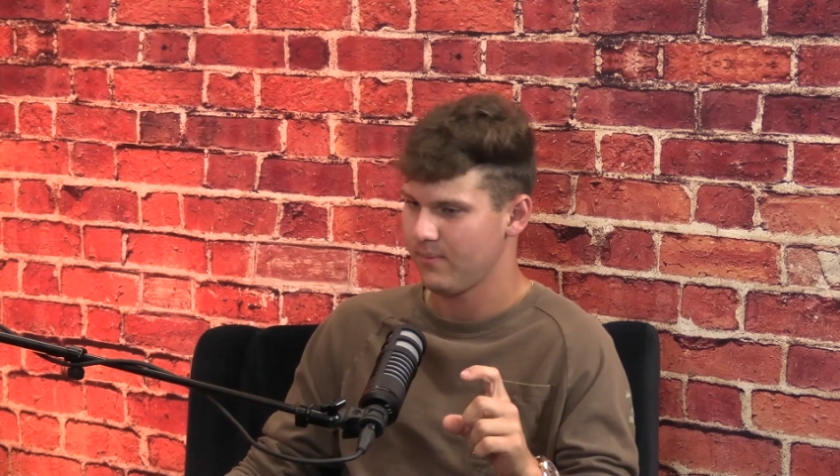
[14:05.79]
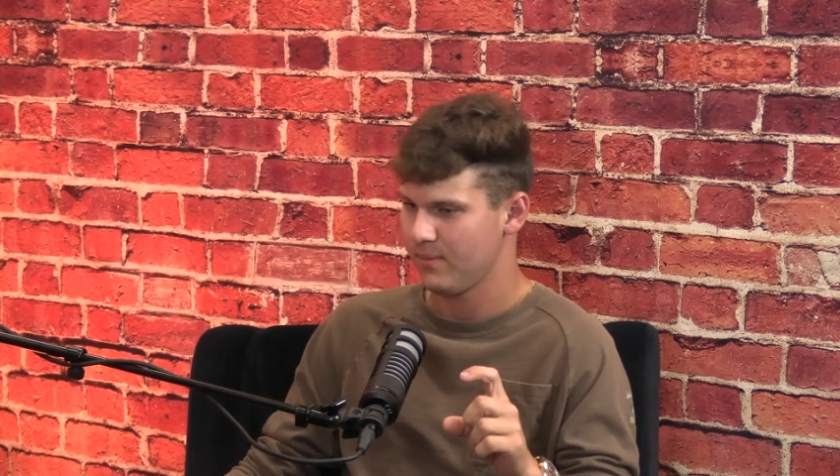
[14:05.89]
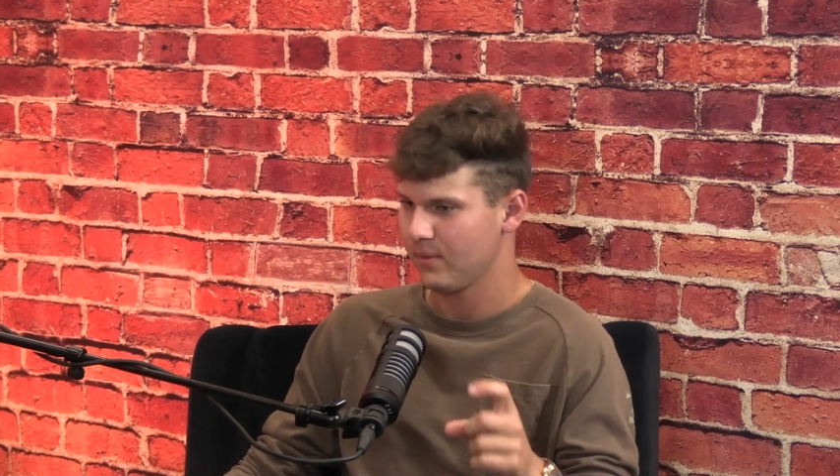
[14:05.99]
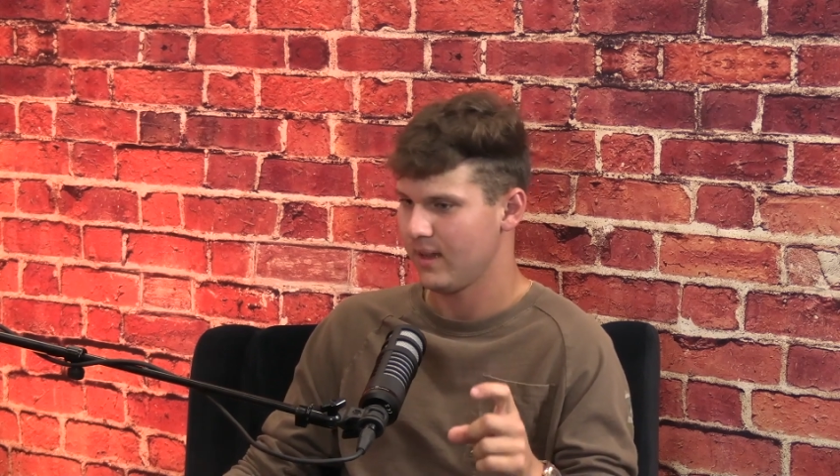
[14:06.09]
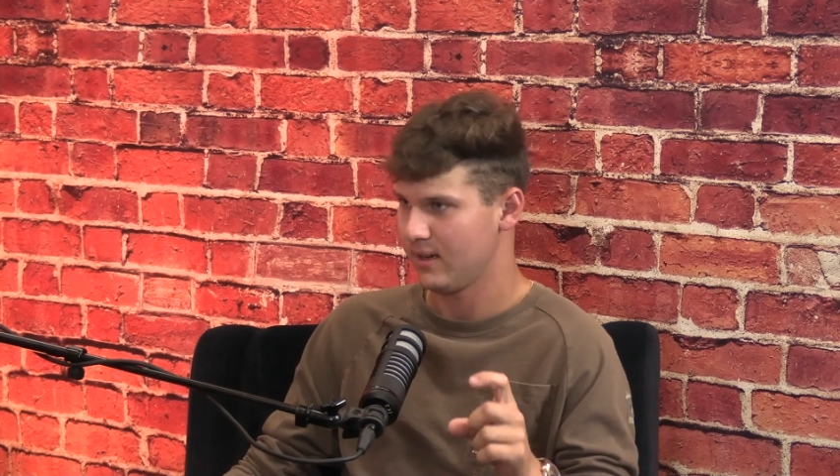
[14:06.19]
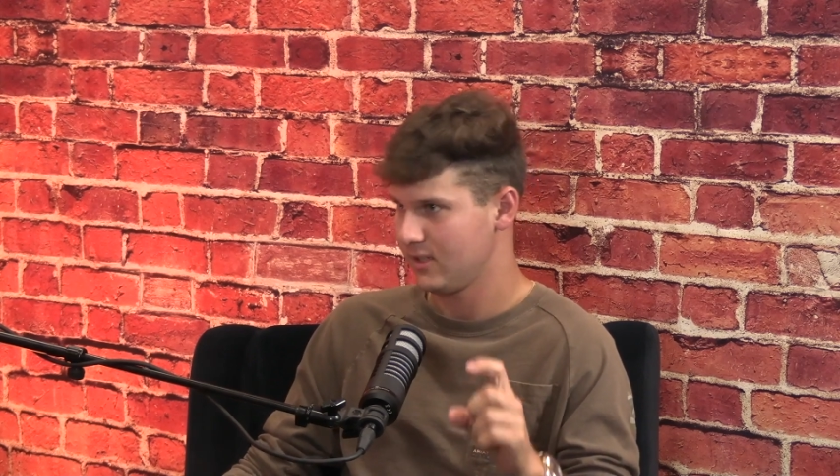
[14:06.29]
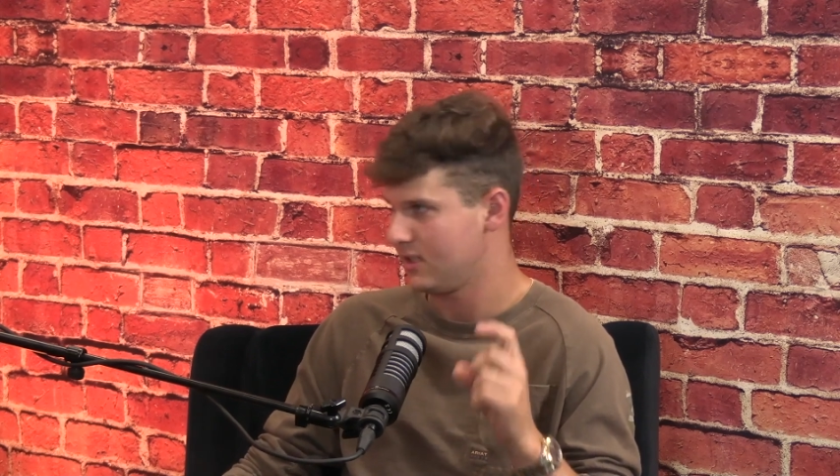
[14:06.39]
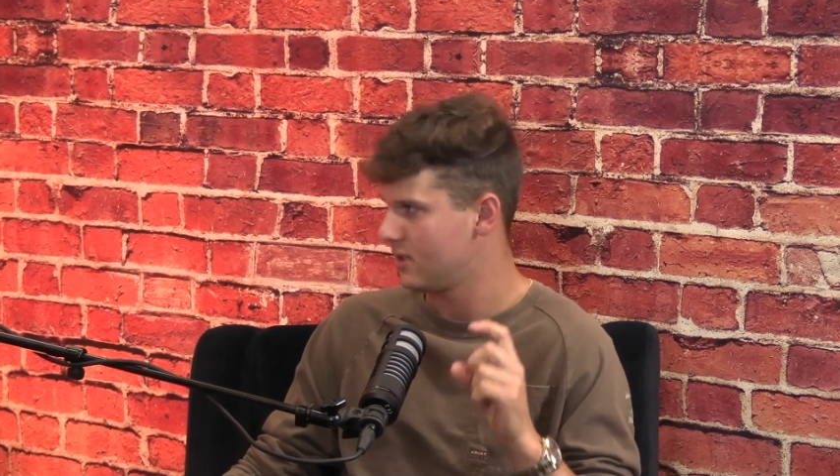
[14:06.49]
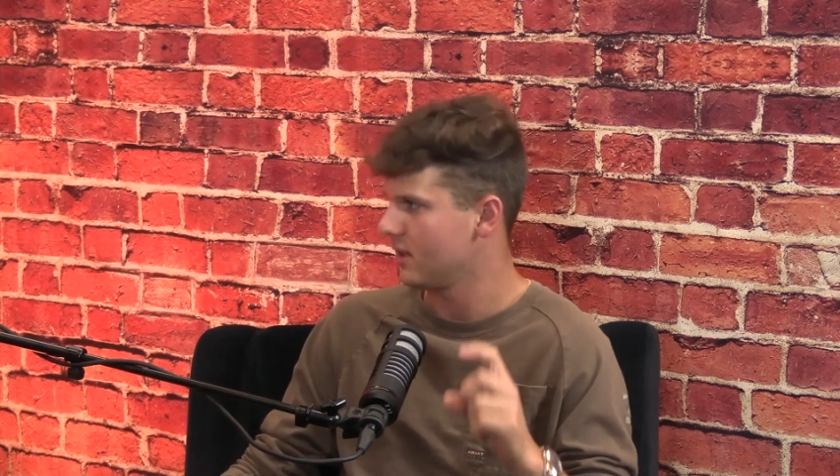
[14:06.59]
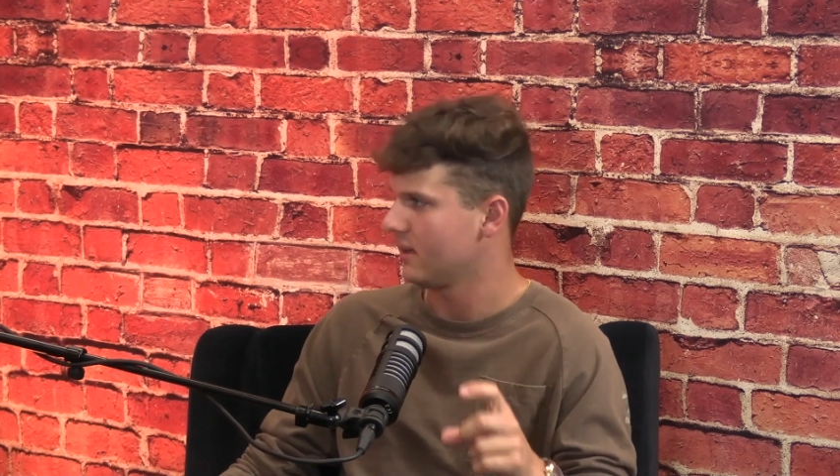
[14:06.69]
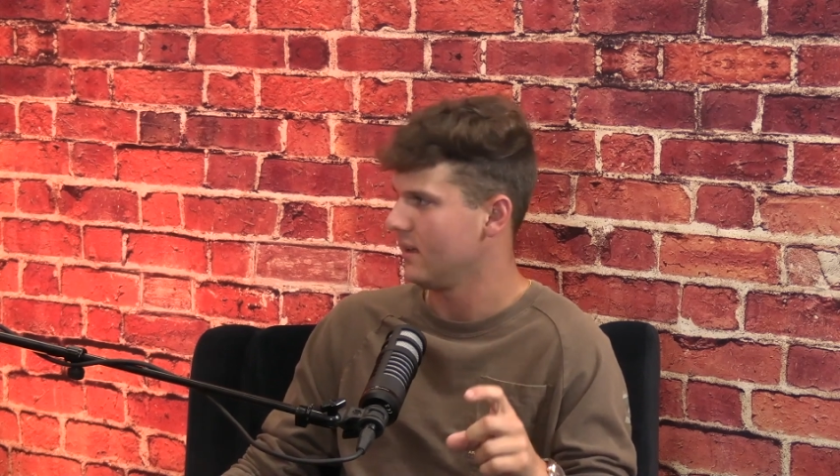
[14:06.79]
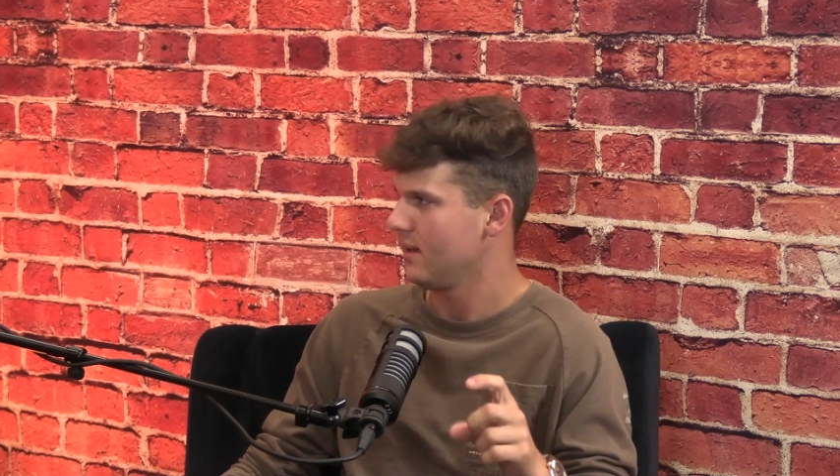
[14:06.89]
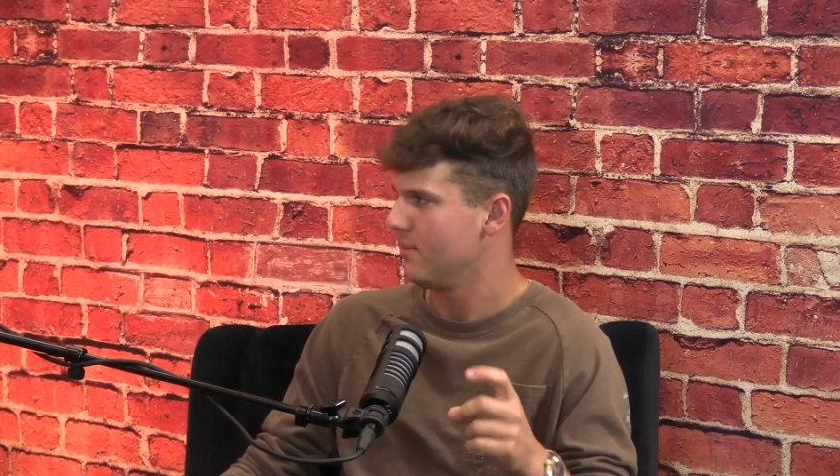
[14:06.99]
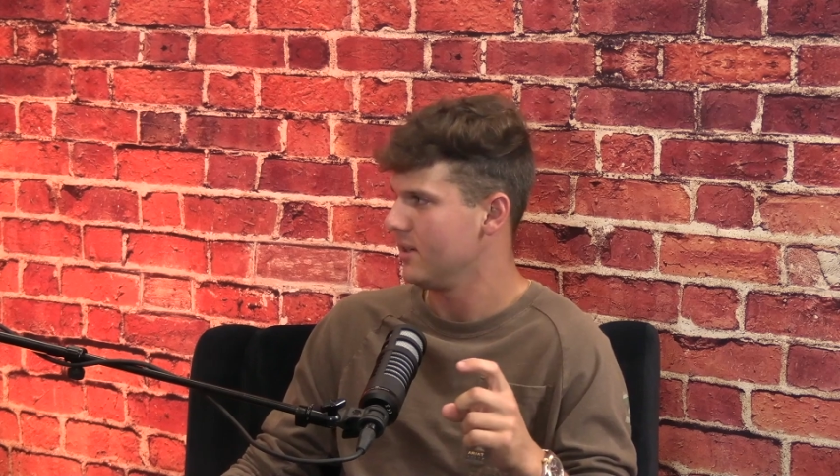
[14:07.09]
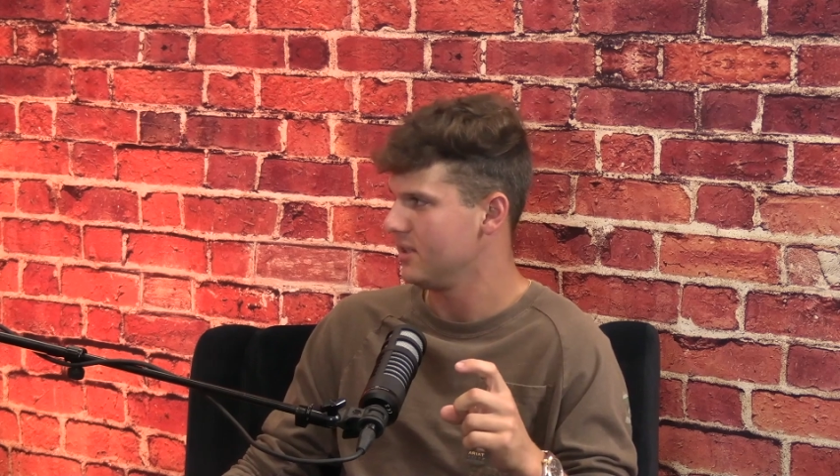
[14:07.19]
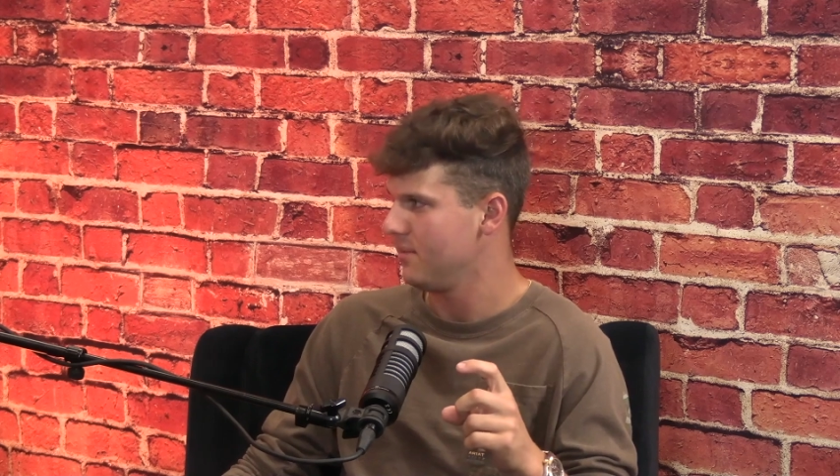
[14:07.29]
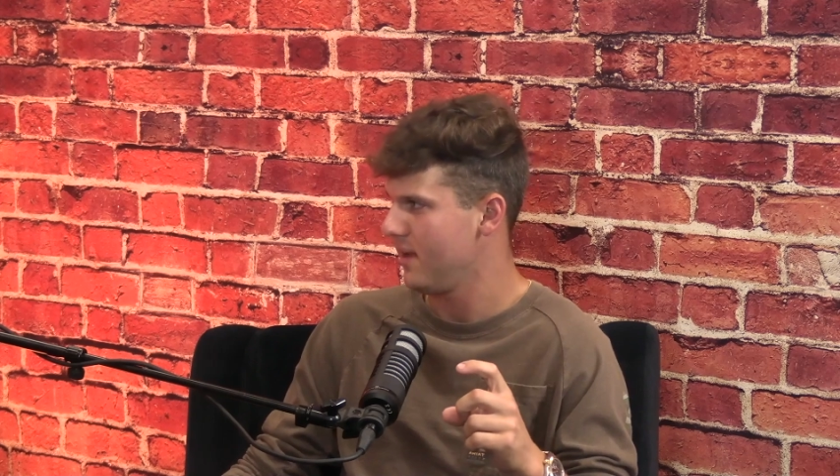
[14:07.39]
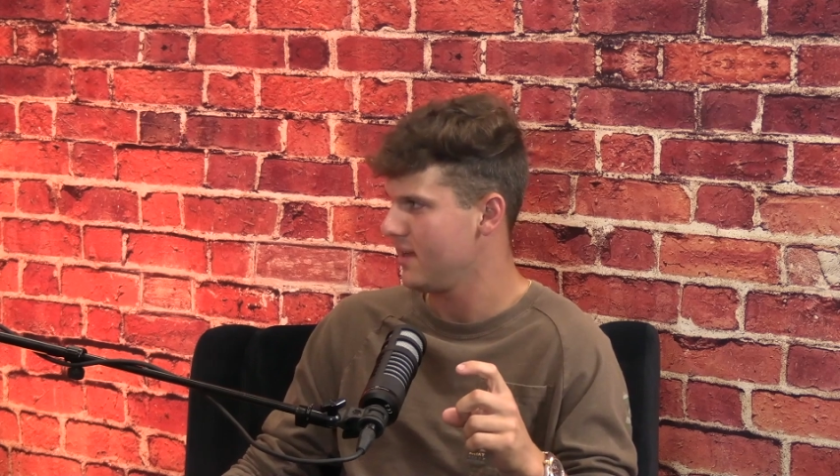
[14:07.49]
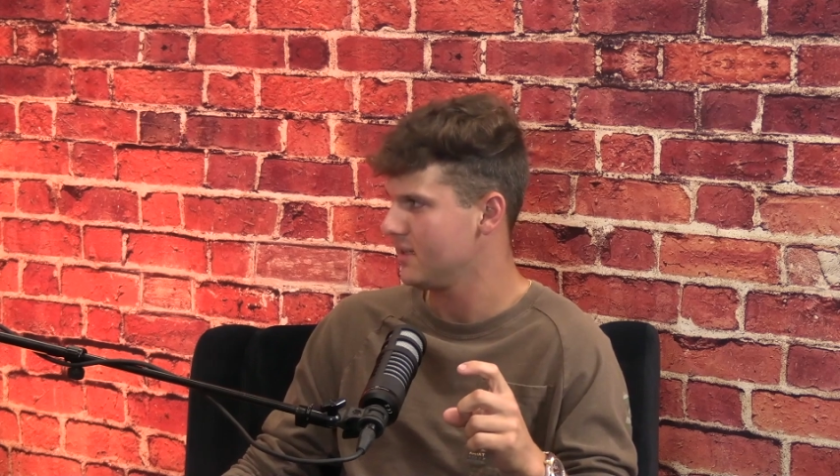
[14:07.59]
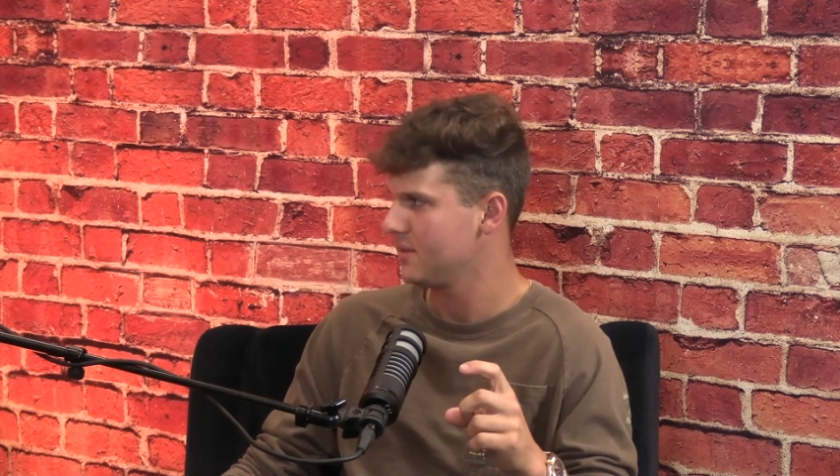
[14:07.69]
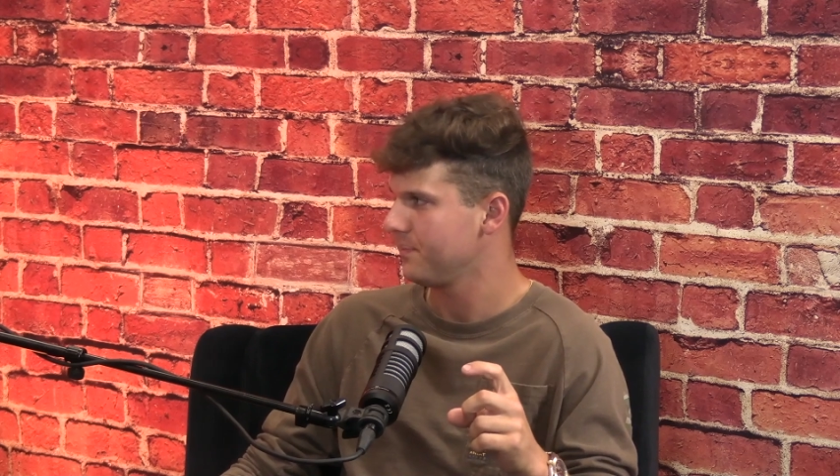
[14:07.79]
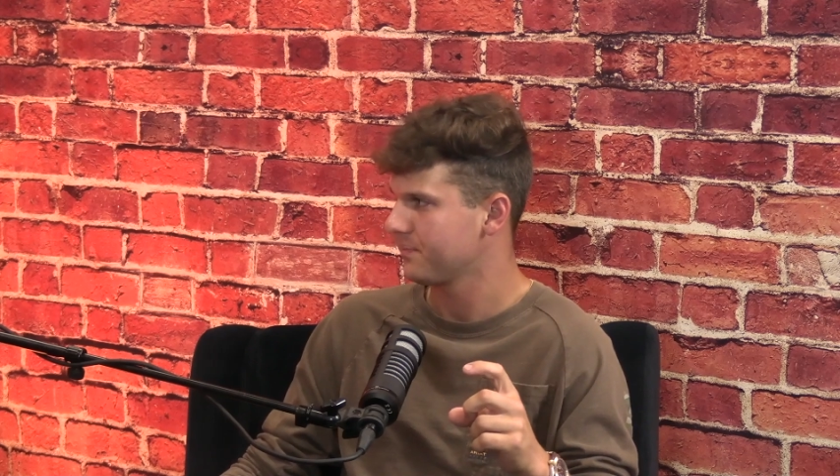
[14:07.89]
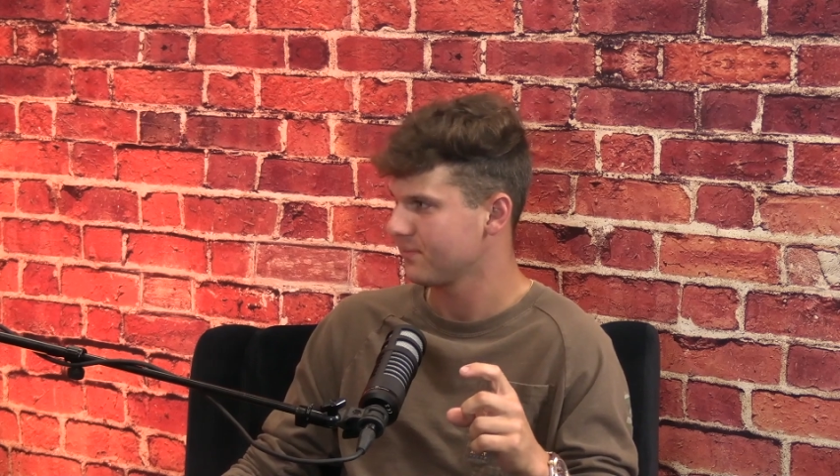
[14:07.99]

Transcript: people that are just strictly commission-based.